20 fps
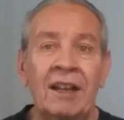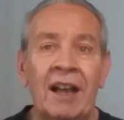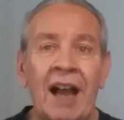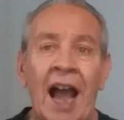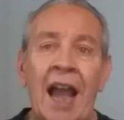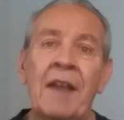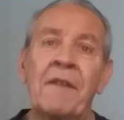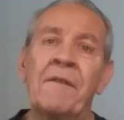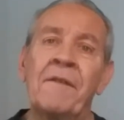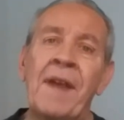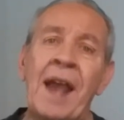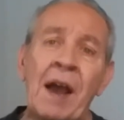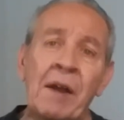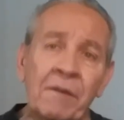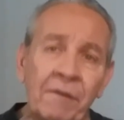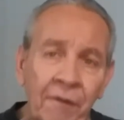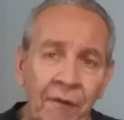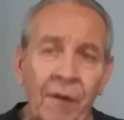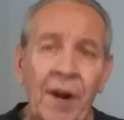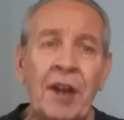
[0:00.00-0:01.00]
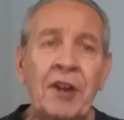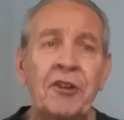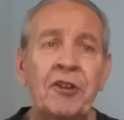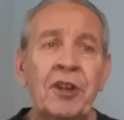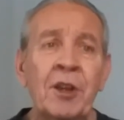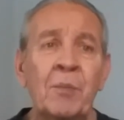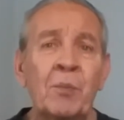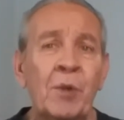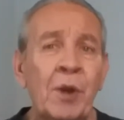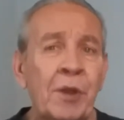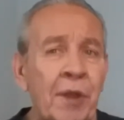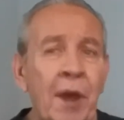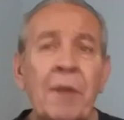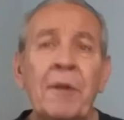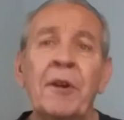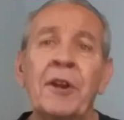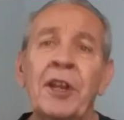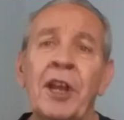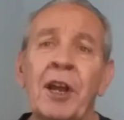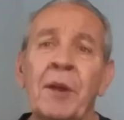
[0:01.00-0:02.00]
I found friendship with
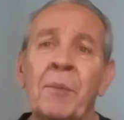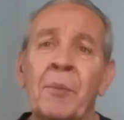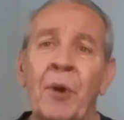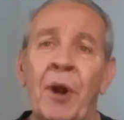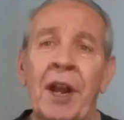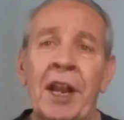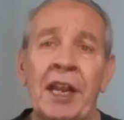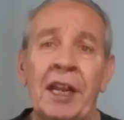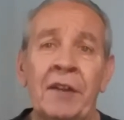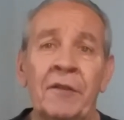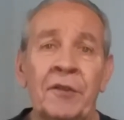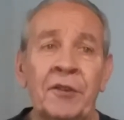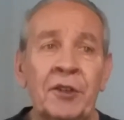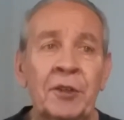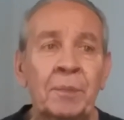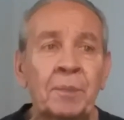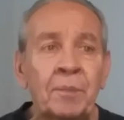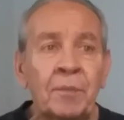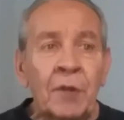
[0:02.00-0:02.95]
other young braves